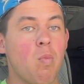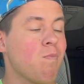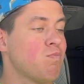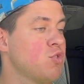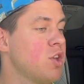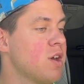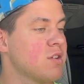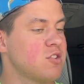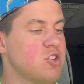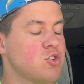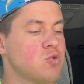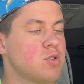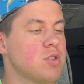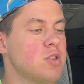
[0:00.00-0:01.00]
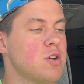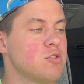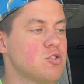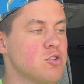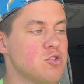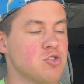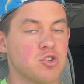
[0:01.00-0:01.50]
You gotta taste one of
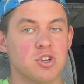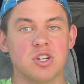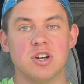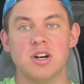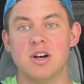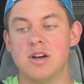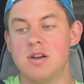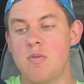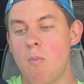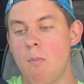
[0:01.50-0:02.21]
those. Those are good.